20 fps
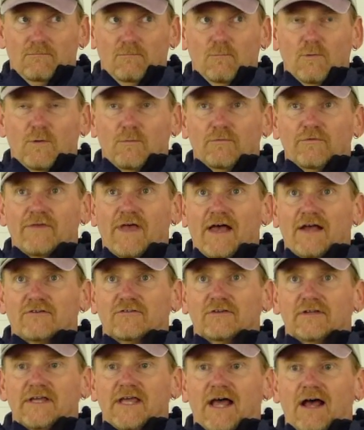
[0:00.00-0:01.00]
what was
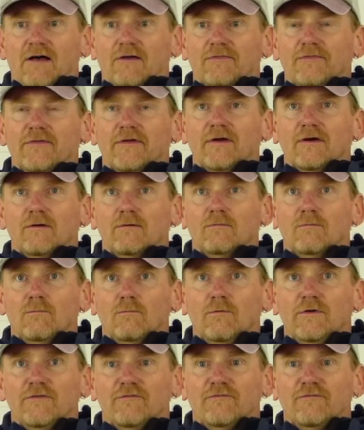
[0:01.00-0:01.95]
actually out there. We